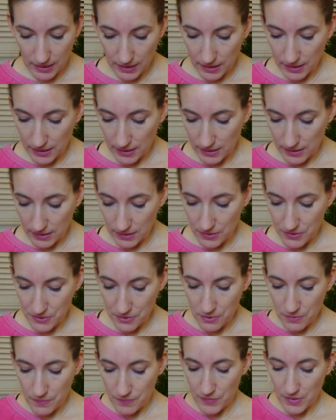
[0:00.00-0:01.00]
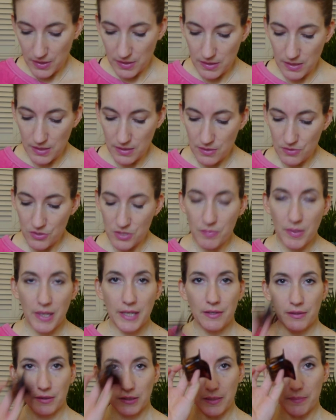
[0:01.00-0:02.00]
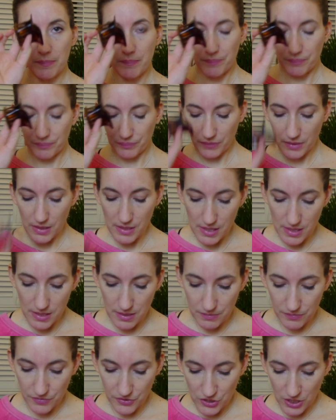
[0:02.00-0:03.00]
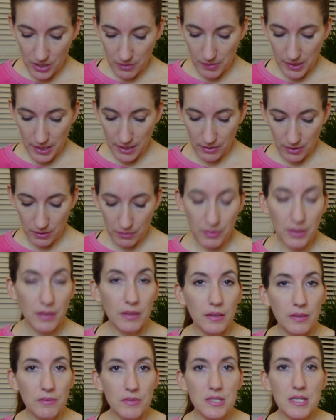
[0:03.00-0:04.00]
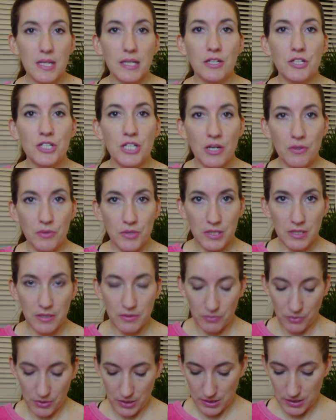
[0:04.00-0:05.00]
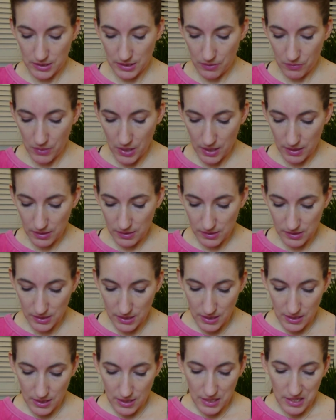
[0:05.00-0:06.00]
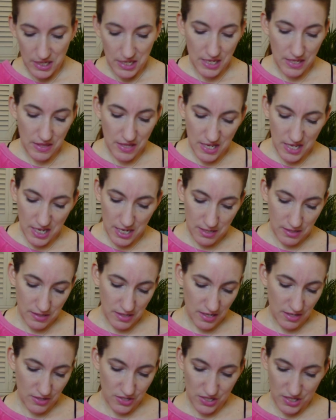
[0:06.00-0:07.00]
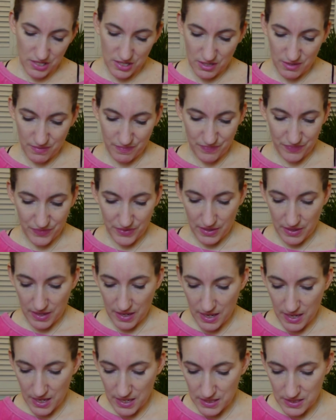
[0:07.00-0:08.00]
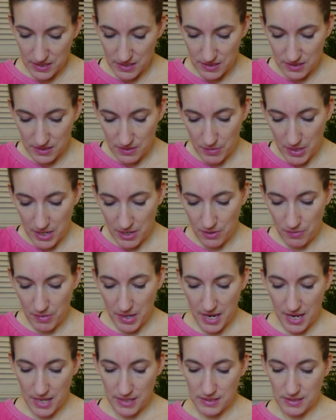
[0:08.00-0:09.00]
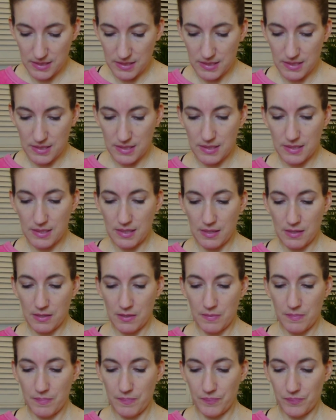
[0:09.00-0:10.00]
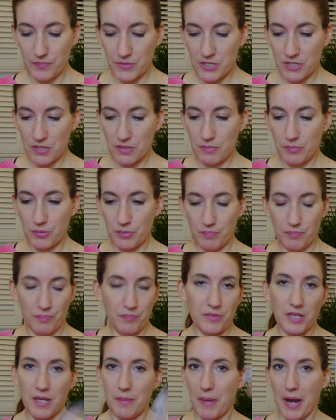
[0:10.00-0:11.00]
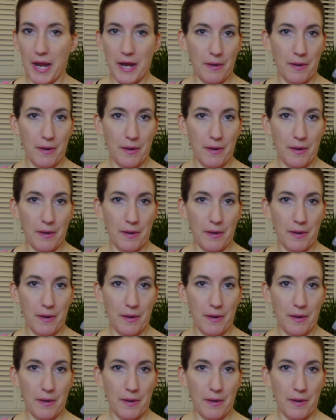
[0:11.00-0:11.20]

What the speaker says: And then there's my hair clip for tying my hair up when I was taking a shower and didn't want it to get wet. And then yeah, I had some hair bands to keep my